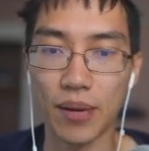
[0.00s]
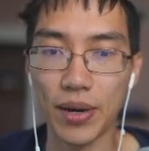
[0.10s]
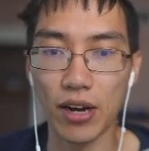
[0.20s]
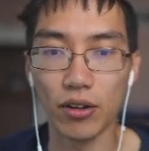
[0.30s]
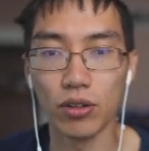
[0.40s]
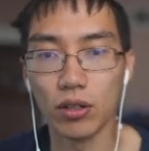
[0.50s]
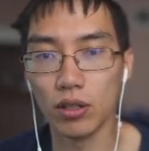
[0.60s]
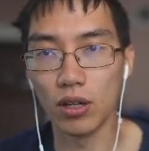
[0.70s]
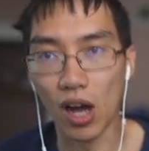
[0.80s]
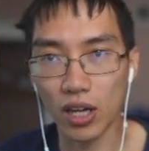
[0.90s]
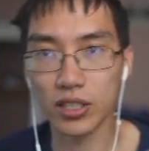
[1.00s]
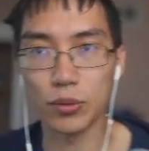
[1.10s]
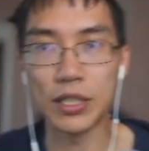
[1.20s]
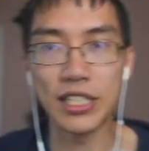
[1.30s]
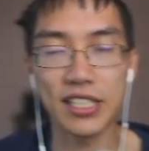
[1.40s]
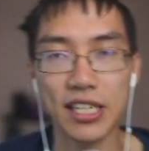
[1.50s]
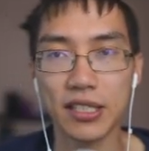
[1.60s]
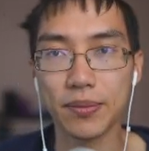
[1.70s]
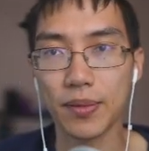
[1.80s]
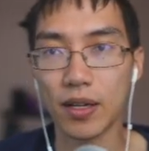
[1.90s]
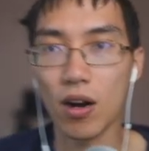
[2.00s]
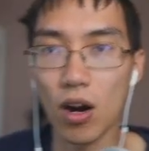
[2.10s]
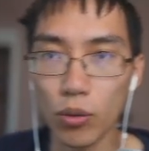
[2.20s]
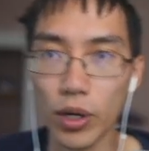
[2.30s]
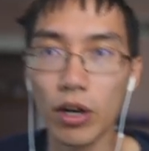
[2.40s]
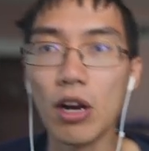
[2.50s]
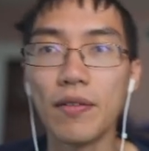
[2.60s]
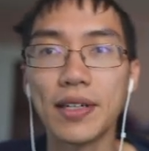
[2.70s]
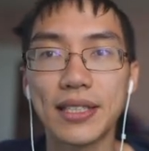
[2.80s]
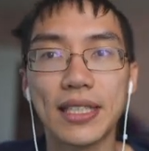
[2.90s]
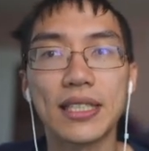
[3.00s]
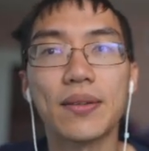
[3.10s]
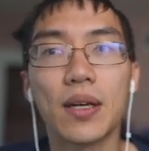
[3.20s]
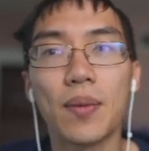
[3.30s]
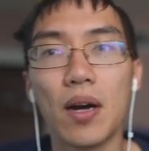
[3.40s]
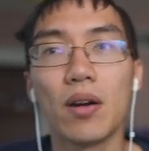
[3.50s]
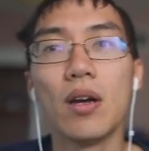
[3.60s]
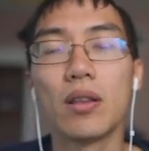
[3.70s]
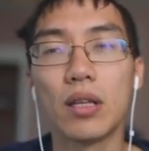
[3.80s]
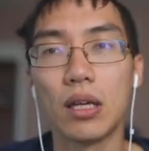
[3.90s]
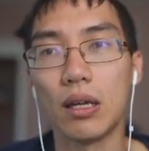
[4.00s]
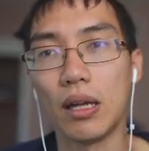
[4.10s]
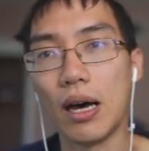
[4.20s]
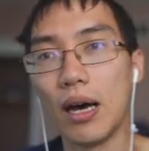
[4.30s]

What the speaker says: about locks. We need to say something about hardware. We need to say something about the